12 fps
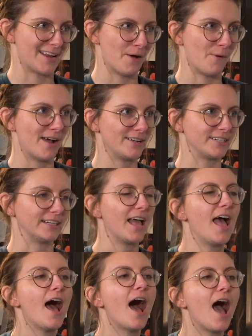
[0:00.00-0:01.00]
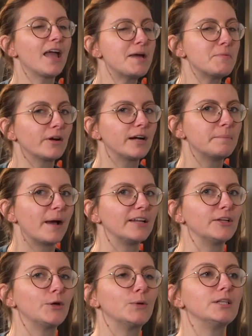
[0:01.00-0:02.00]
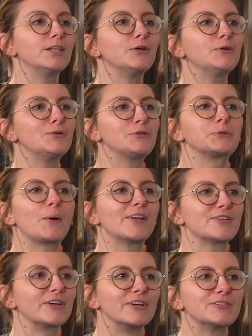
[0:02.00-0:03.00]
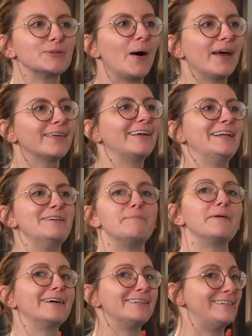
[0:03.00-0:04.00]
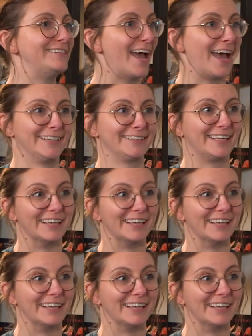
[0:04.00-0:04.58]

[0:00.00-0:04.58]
and not watching, I am wearing my new loon sweatshirt. So I thought it'd be a dead